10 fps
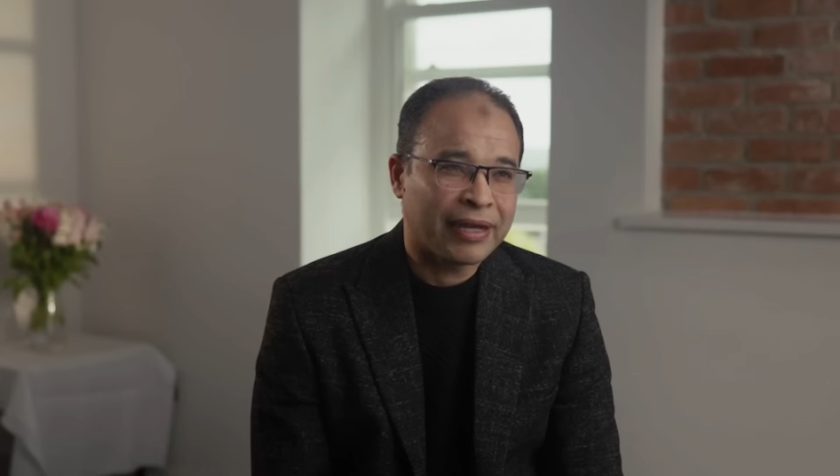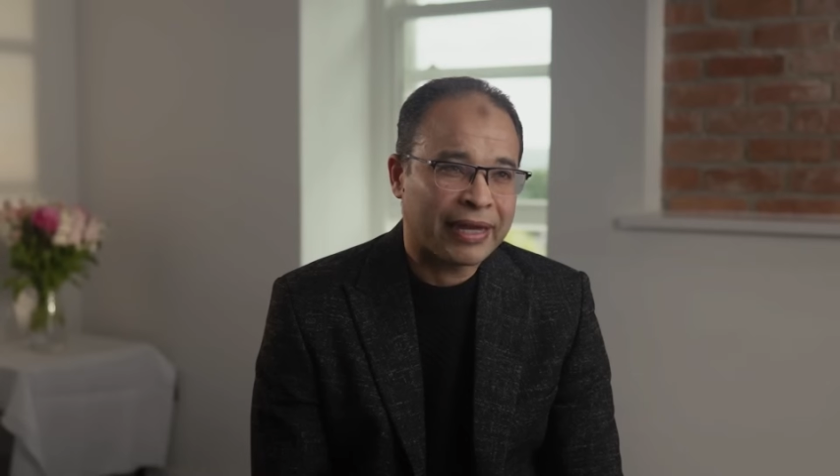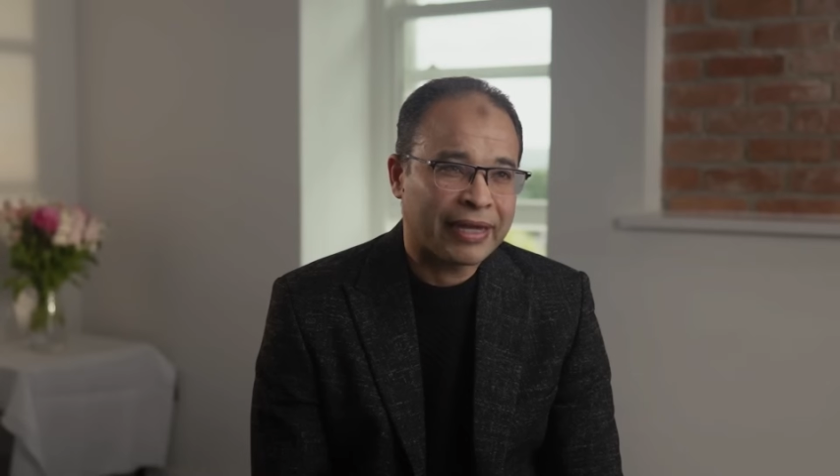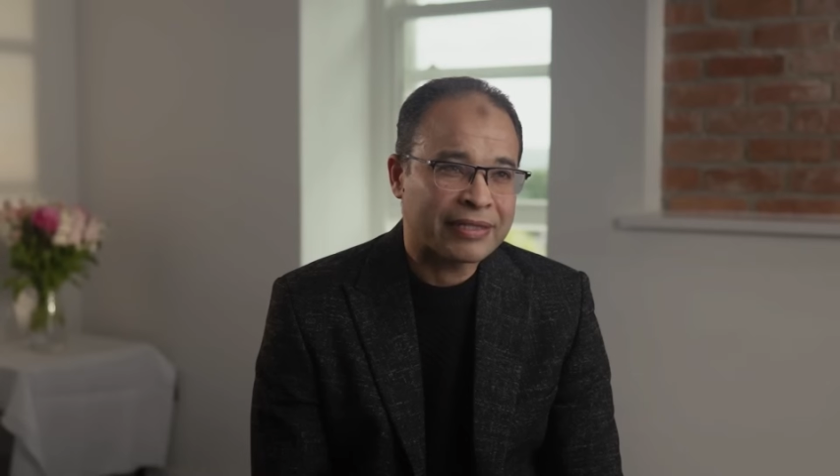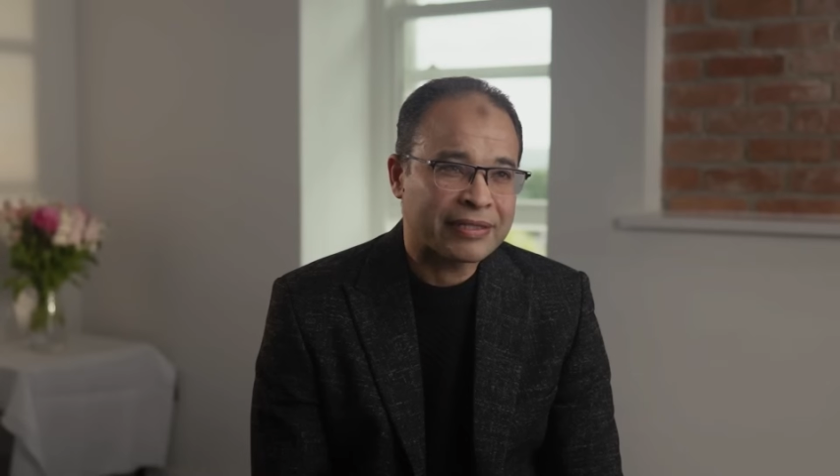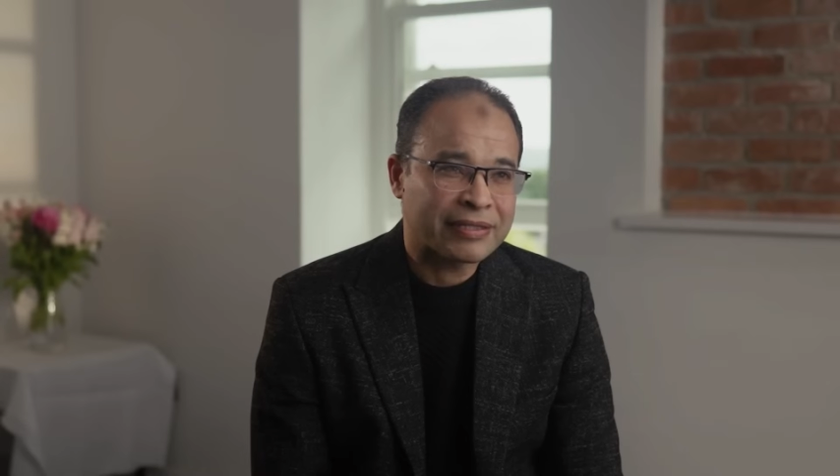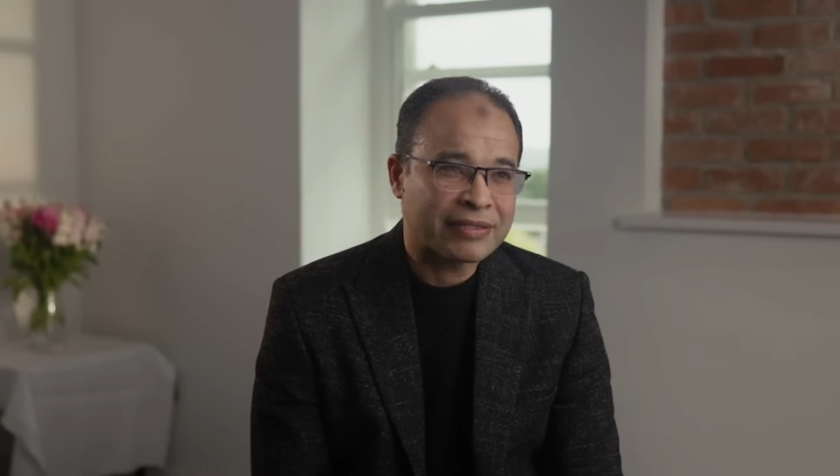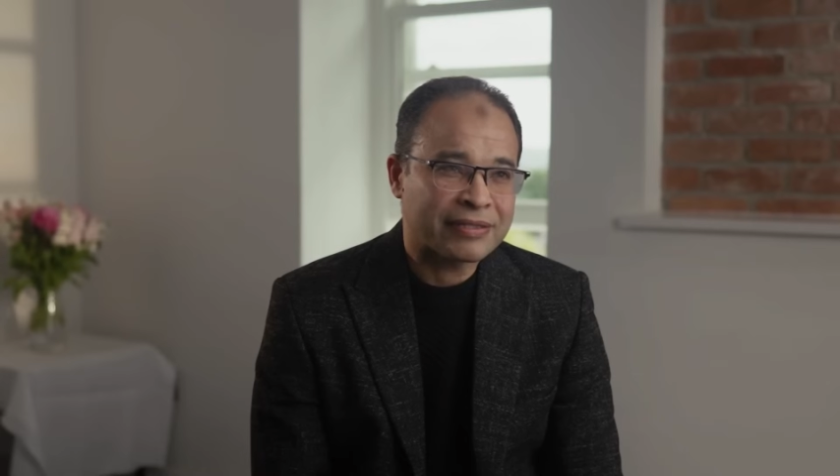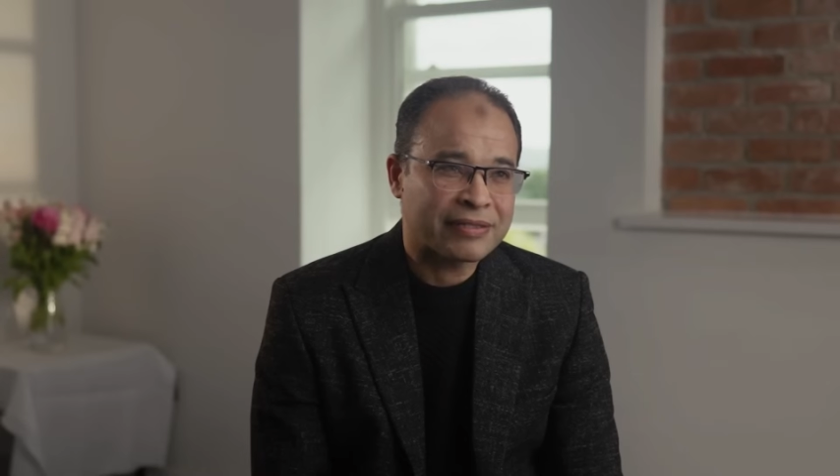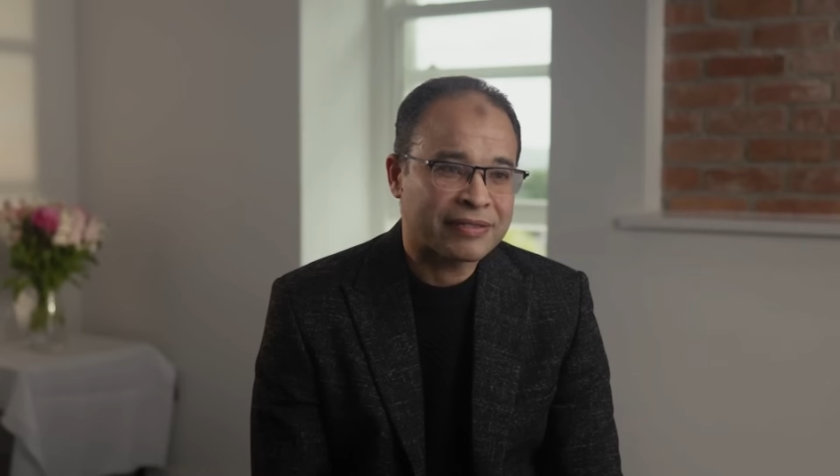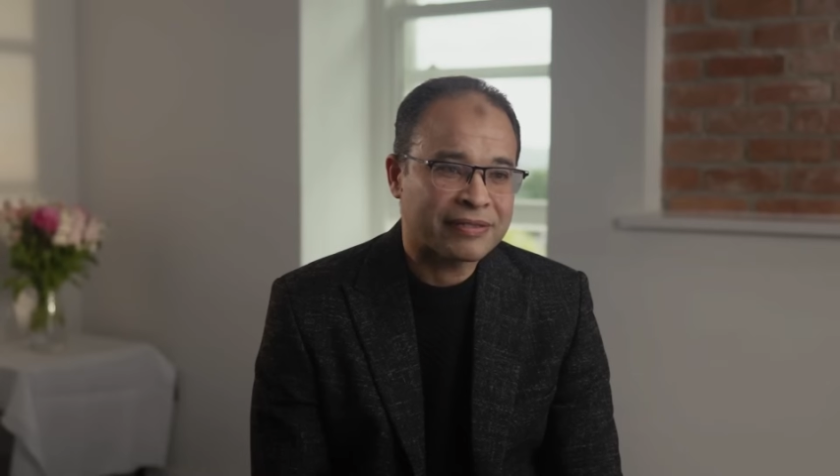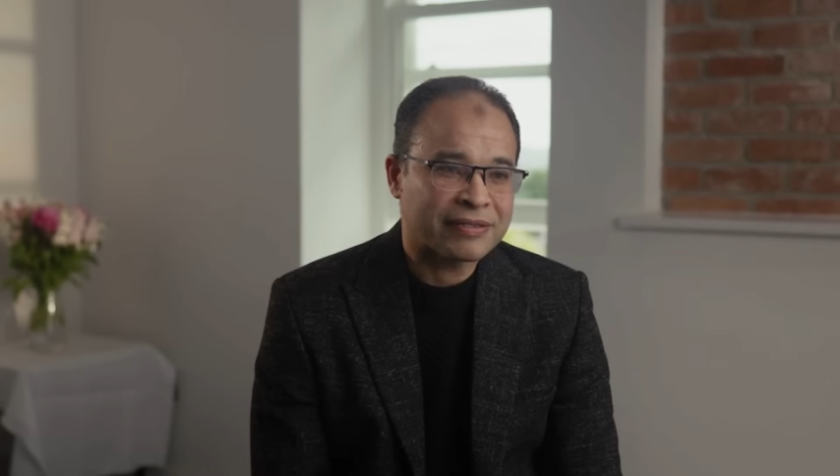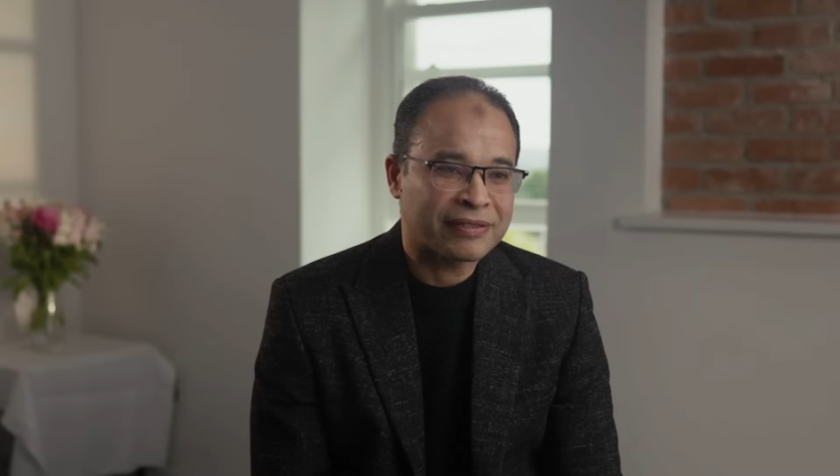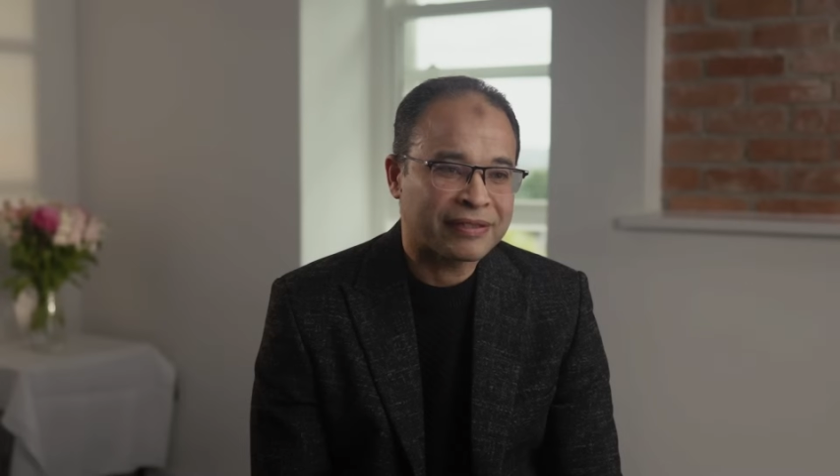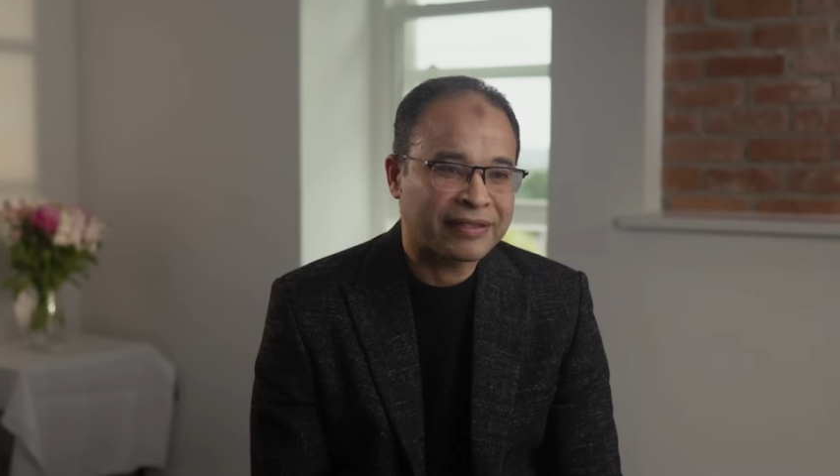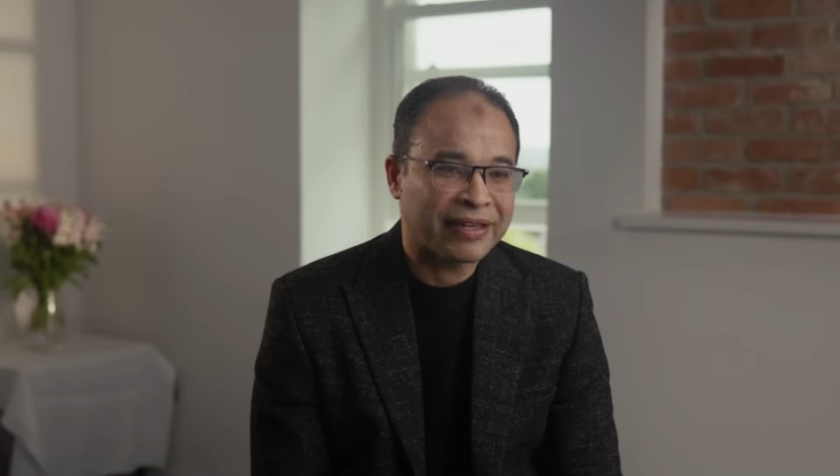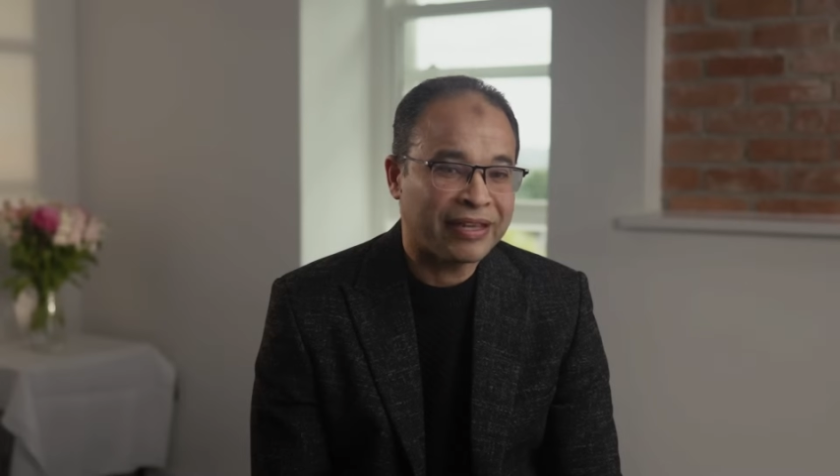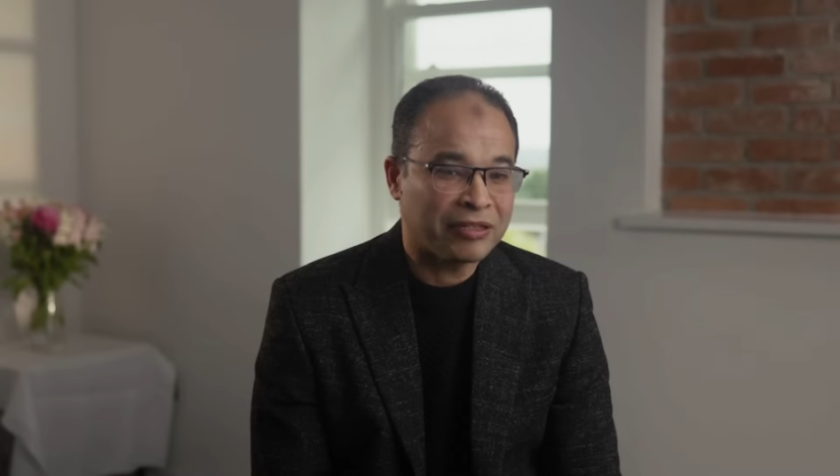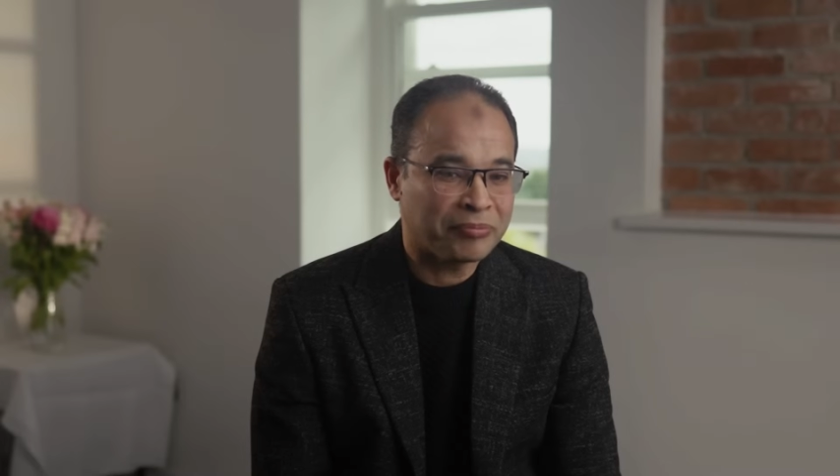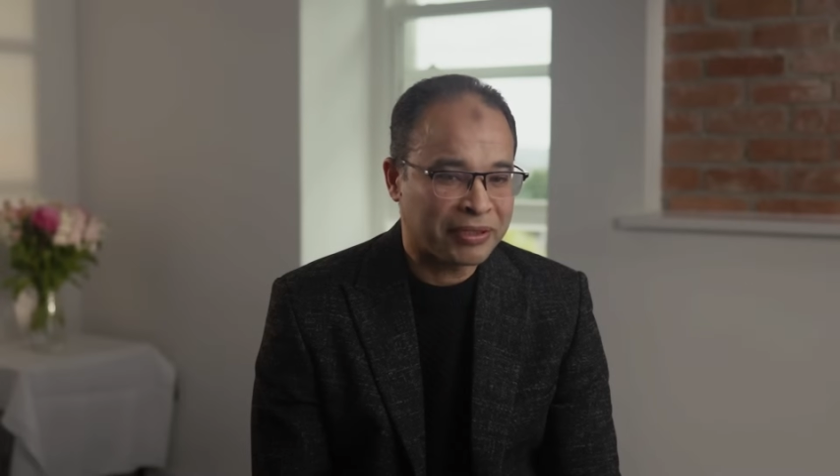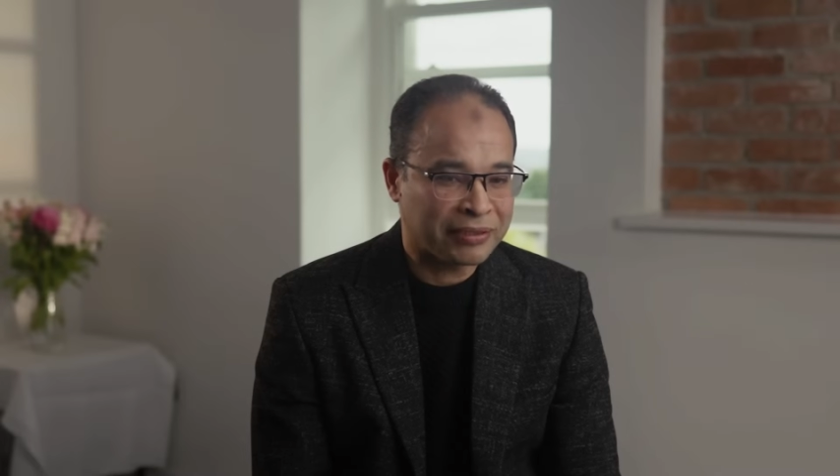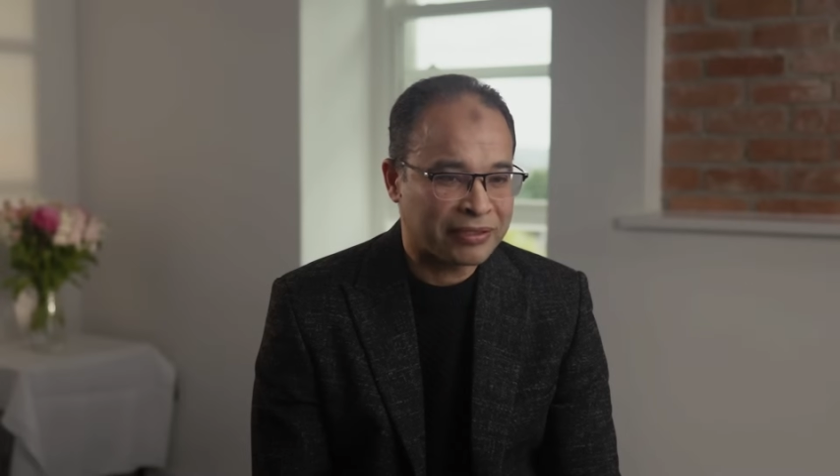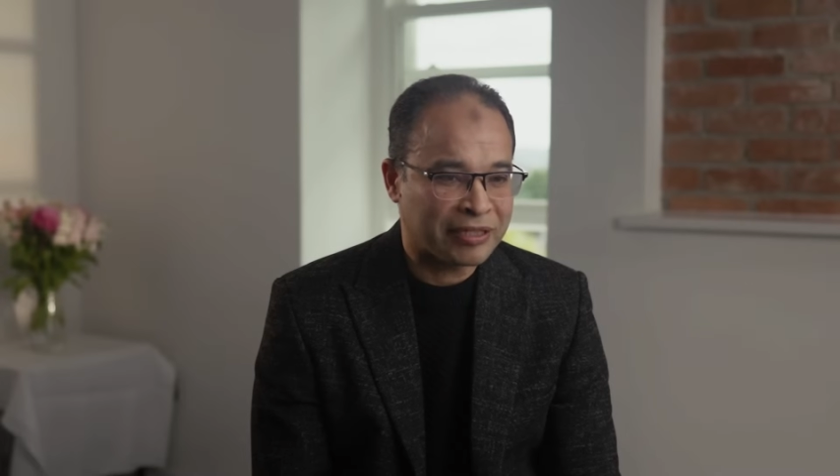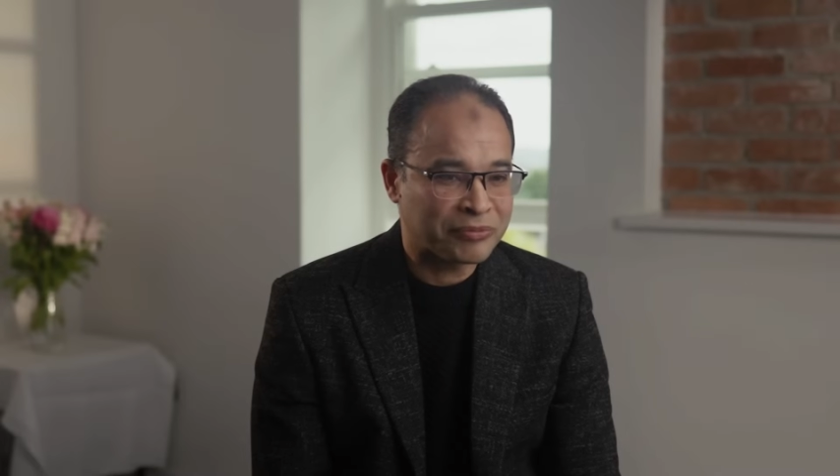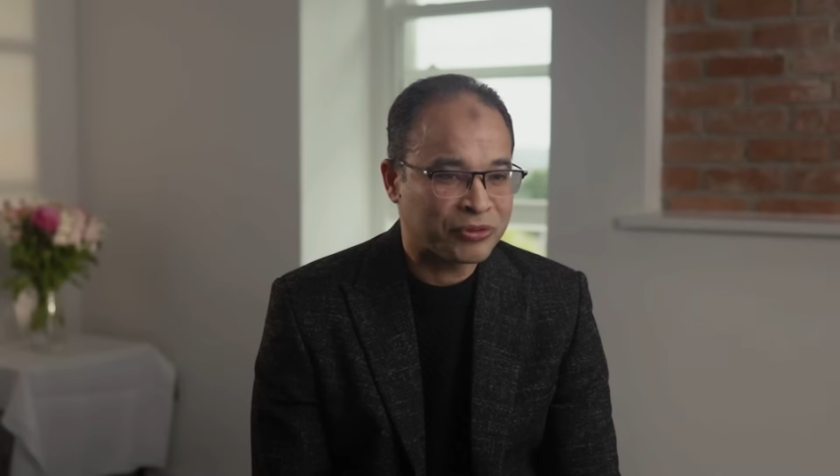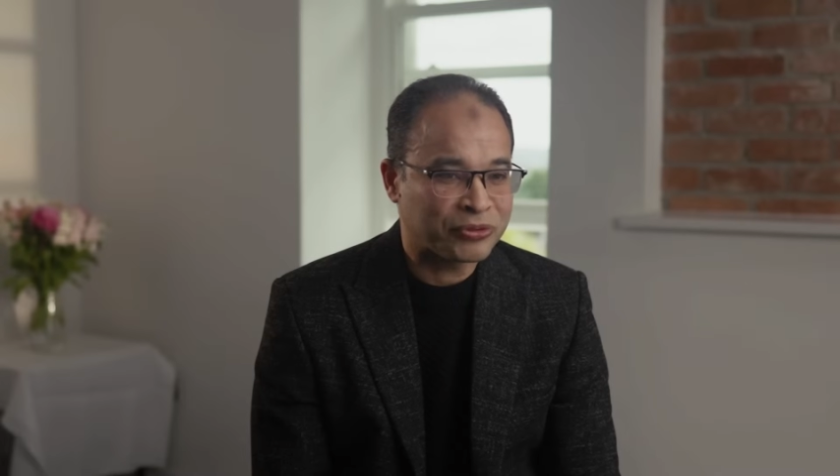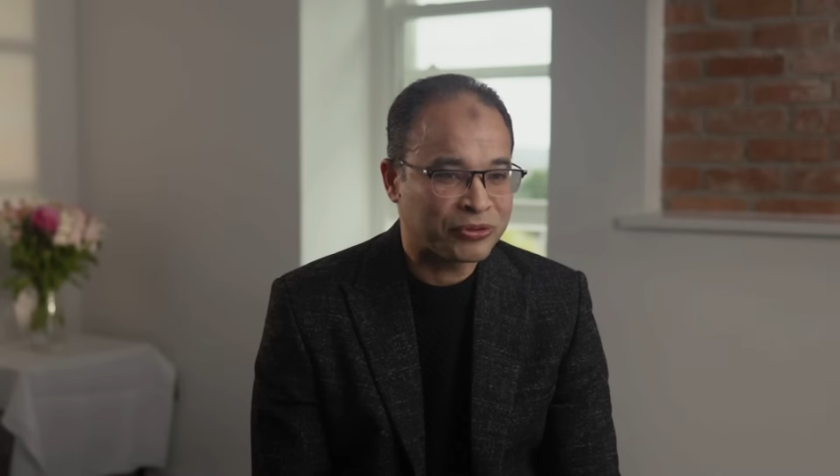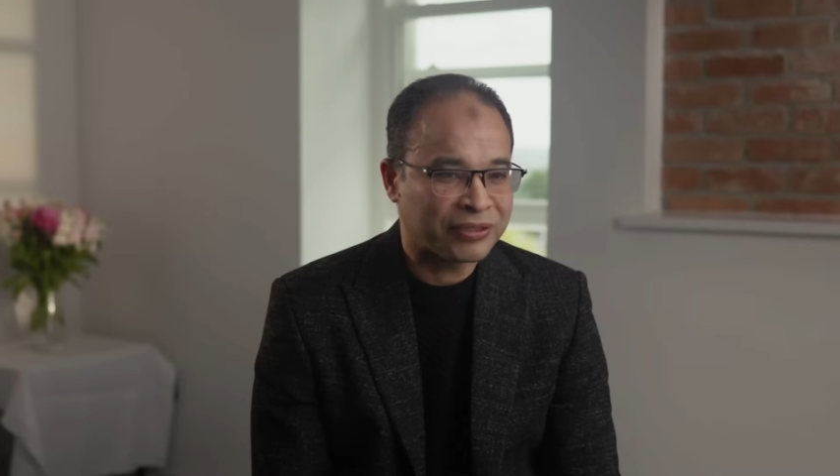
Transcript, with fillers: And this helping them to